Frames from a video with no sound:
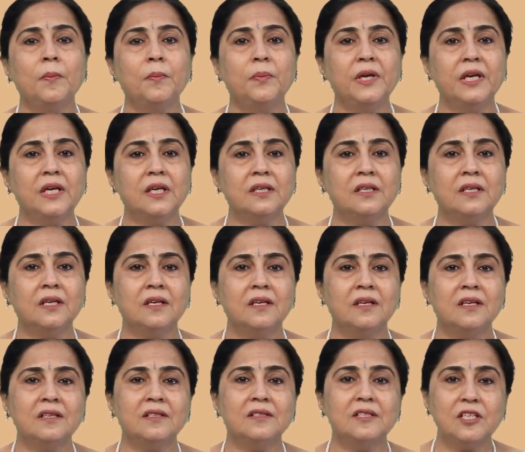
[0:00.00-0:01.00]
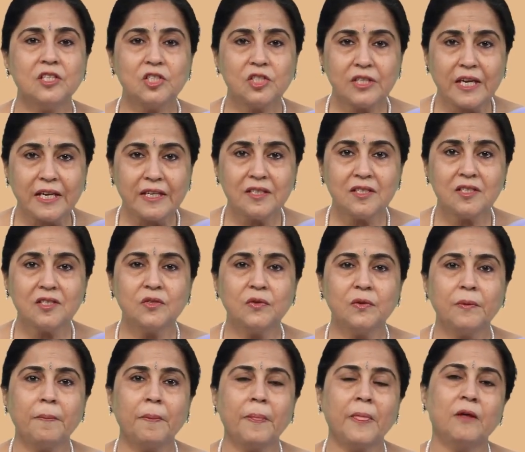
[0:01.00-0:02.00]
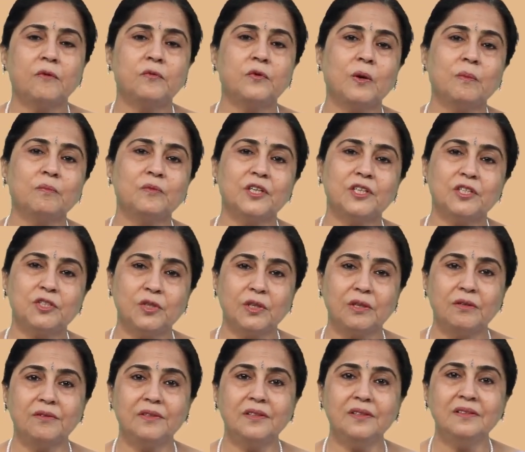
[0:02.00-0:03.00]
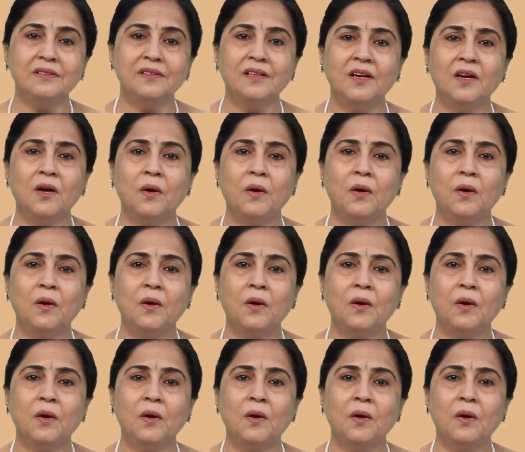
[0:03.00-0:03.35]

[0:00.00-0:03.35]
being distanced from their children,